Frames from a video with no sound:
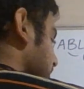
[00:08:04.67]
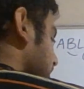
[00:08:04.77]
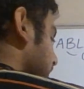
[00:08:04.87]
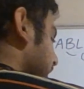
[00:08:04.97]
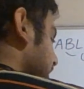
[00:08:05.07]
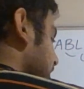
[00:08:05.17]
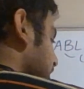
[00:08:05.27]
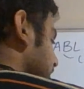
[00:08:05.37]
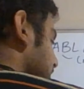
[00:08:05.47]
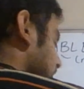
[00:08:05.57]
Okay,
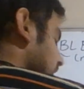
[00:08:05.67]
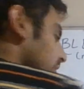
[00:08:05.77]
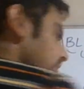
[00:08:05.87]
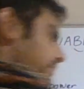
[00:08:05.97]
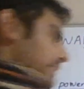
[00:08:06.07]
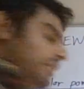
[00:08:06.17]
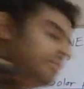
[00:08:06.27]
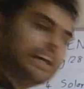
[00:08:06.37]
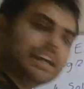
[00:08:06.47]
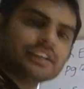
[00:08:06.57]
so
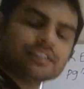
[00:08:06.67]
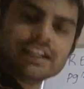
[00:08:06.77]
radiant